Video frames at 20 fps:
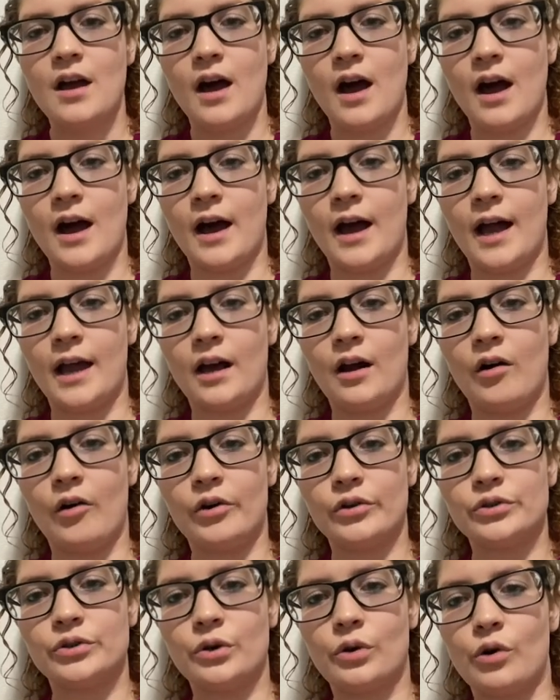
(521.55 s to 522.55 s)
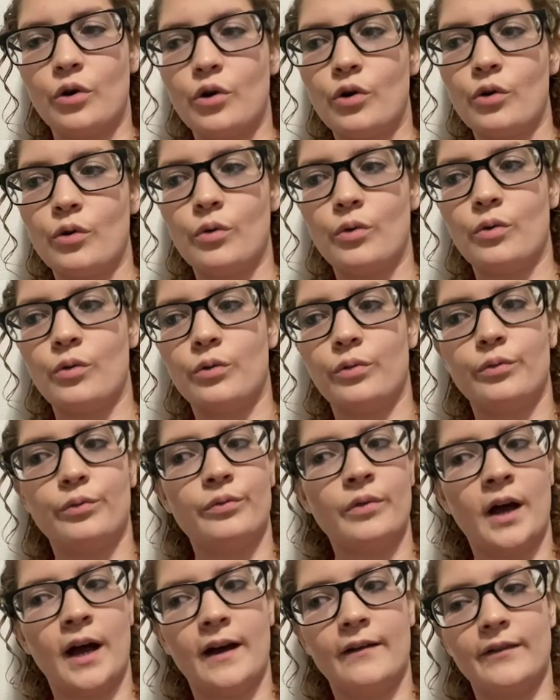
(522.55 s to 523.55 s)
I also
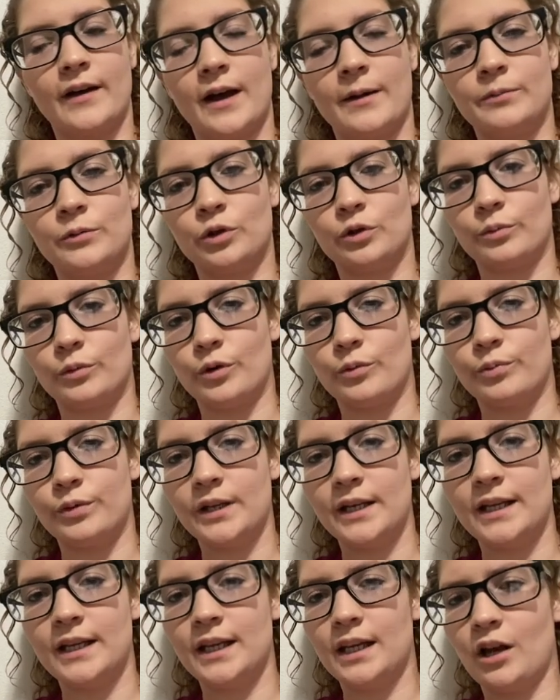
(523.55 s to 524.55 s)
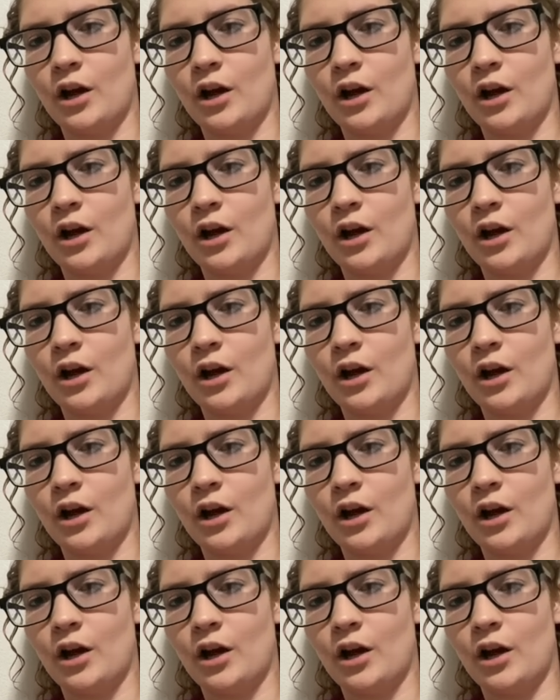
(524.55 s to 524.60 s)
have abnormal bleeding.